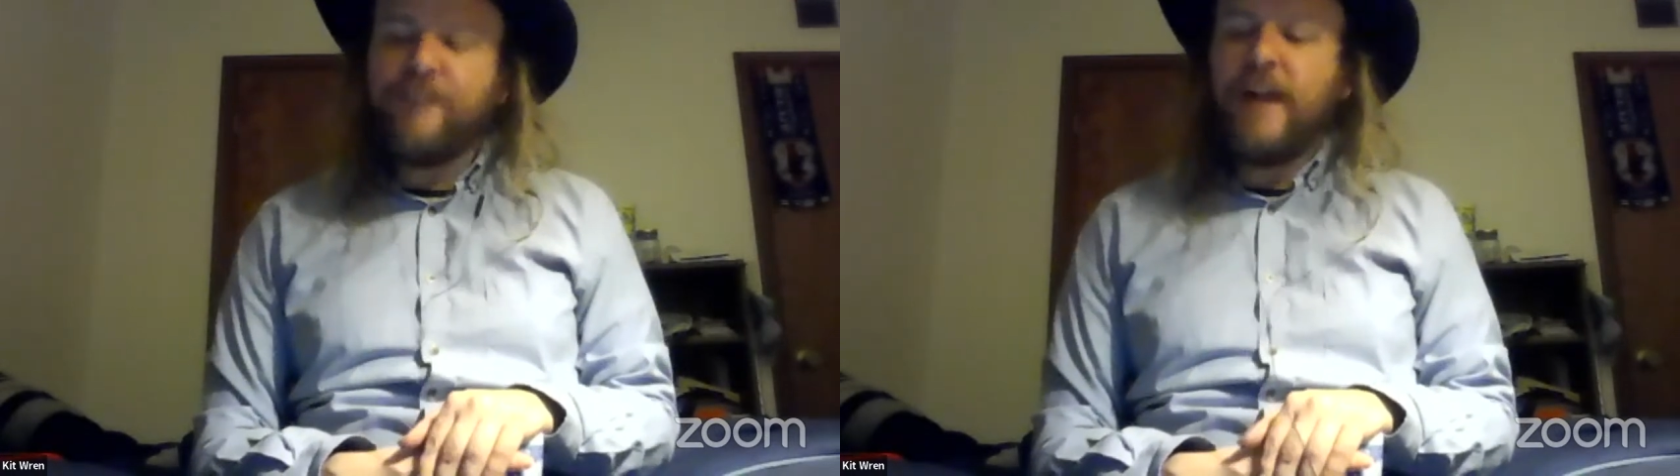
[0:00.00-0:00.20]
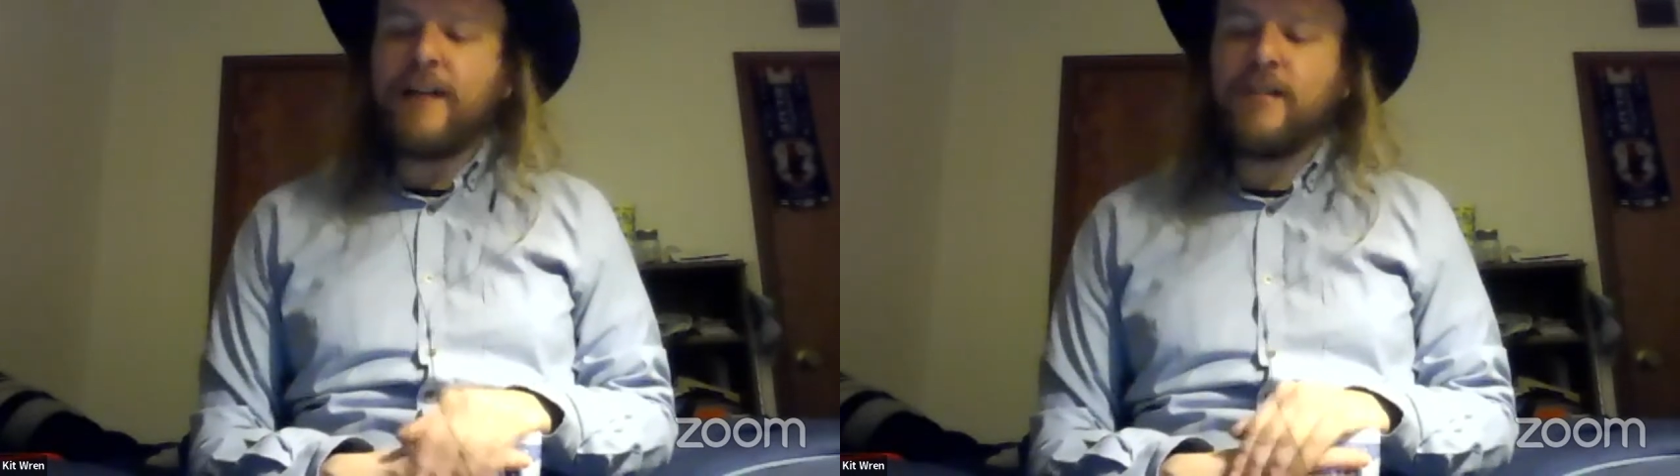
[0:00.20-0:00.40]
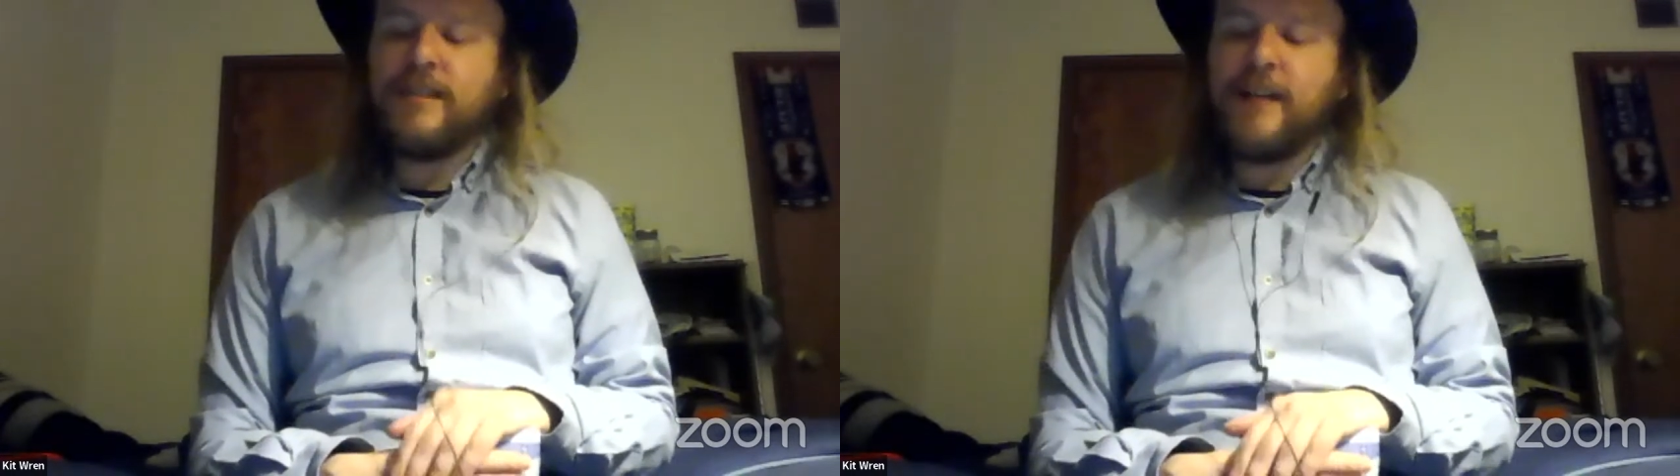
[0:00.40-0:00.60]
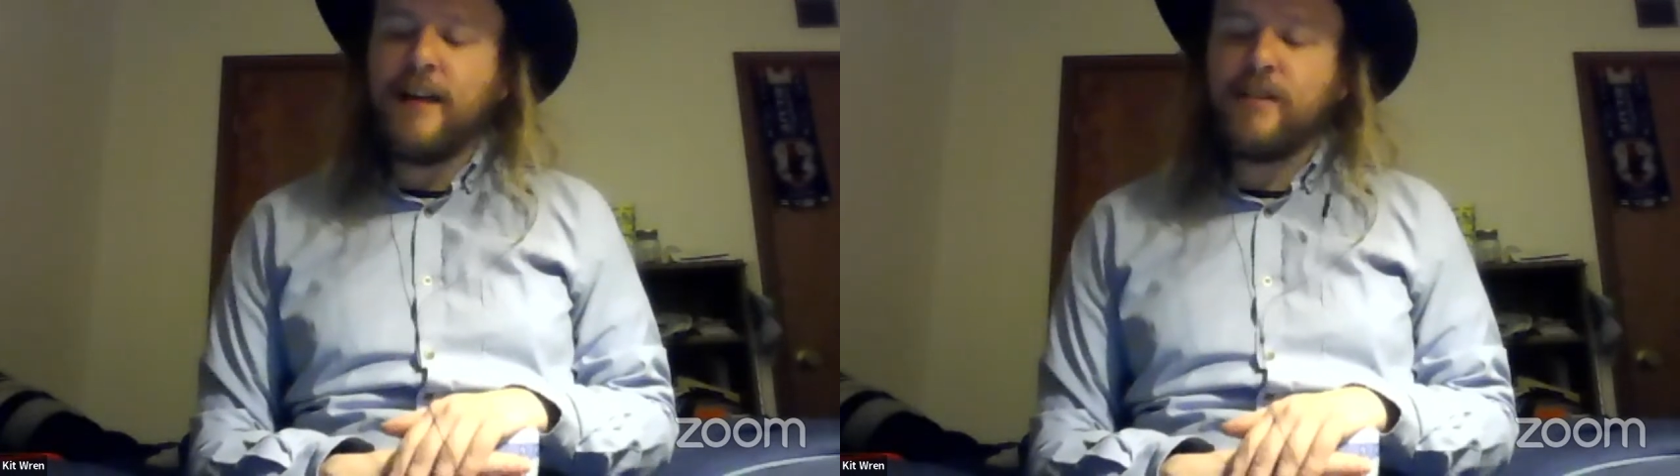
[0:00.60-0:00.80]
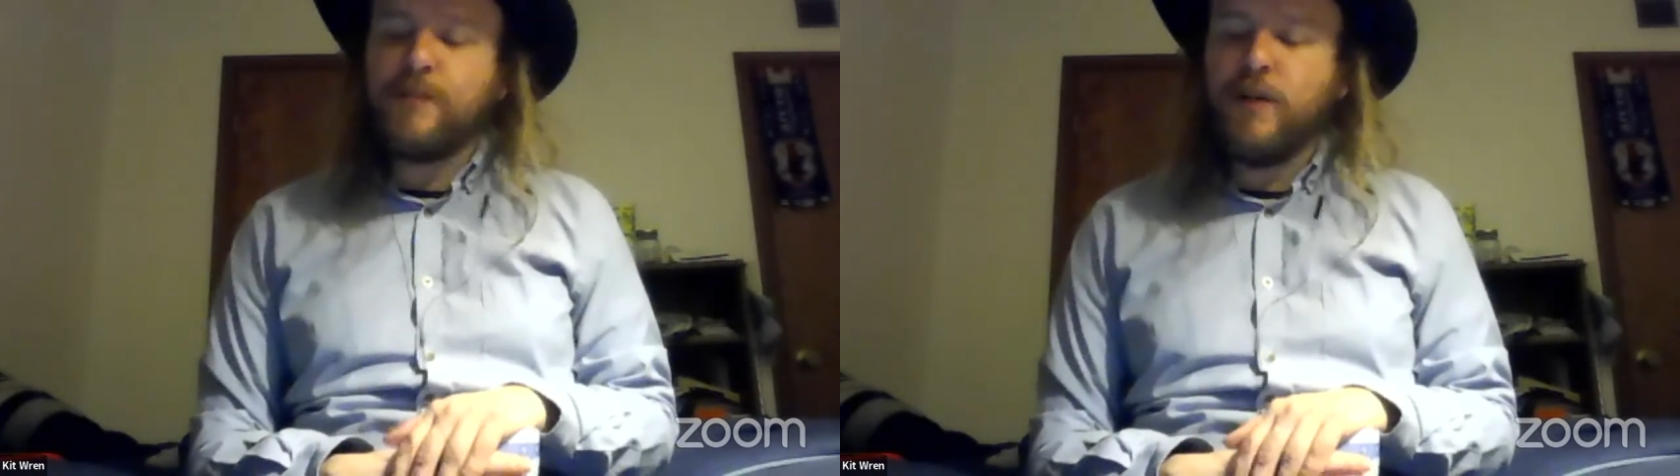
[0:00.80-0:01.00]
a
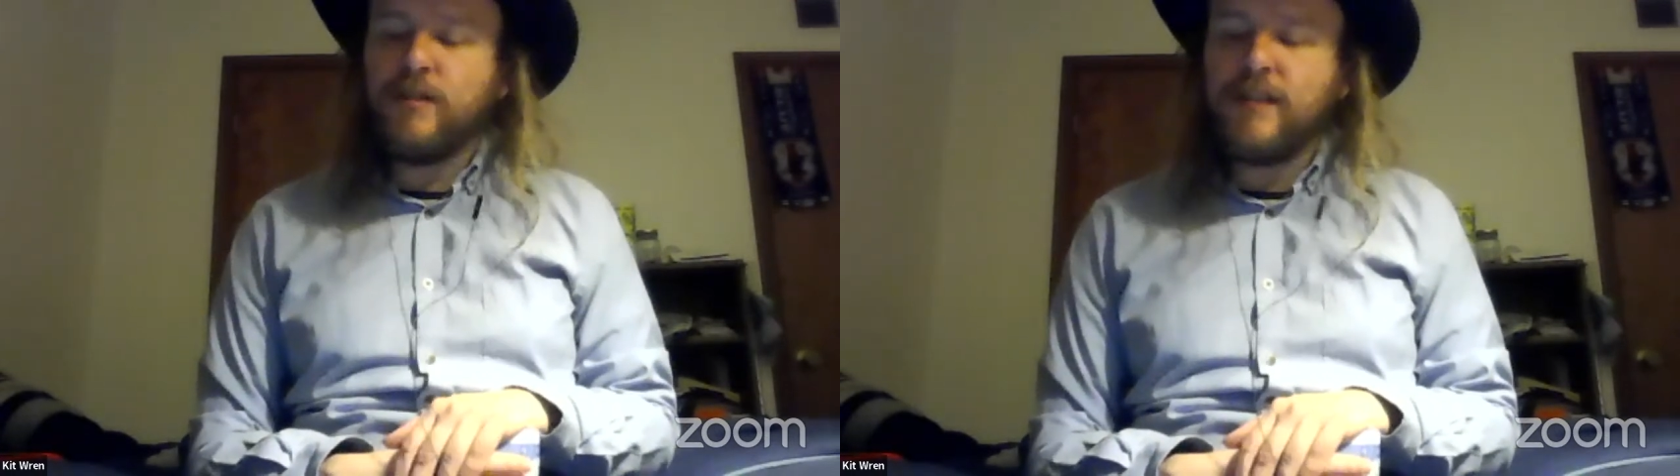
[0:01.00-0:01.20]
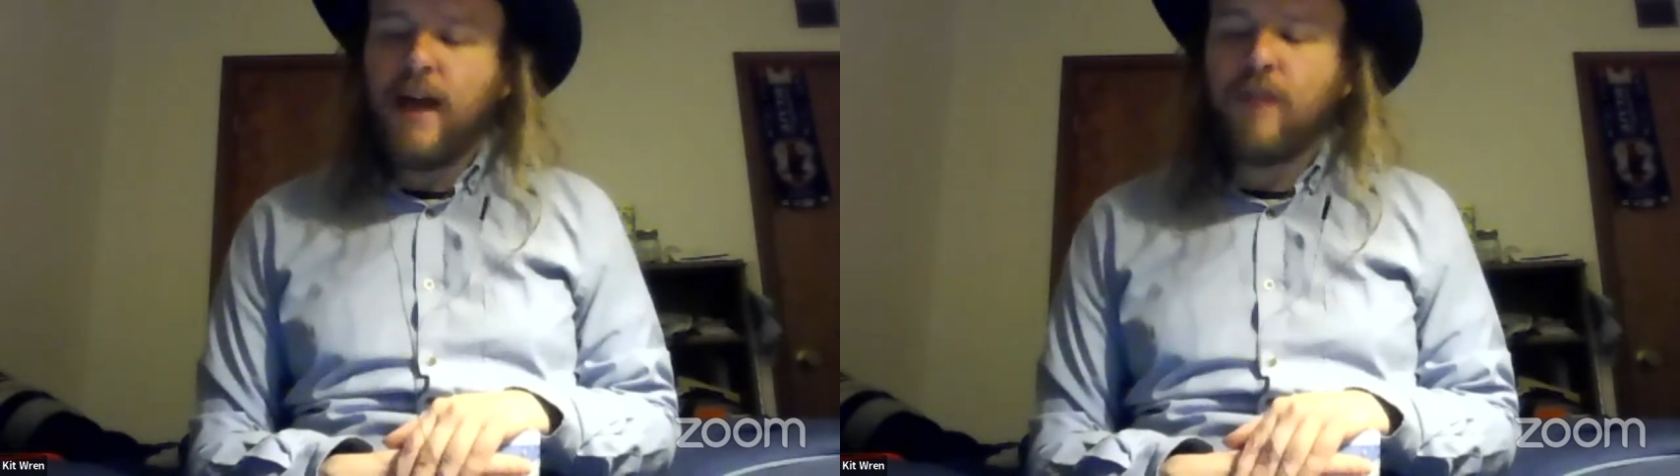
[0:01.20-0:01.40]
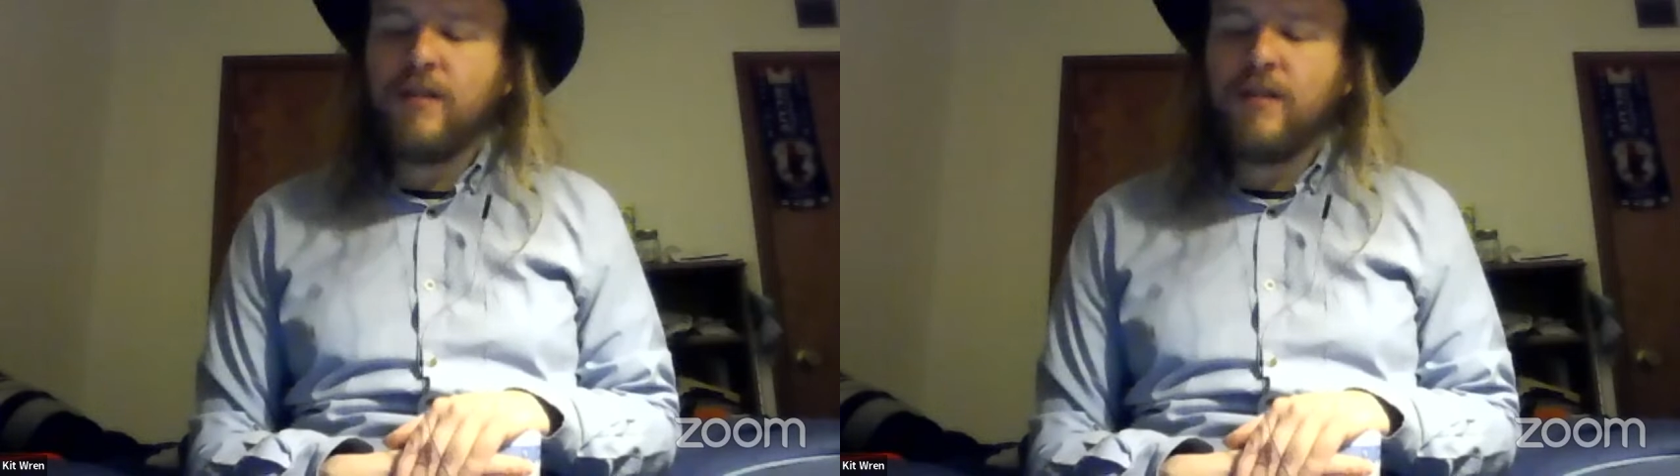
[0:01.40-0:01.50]
factory-style smokestack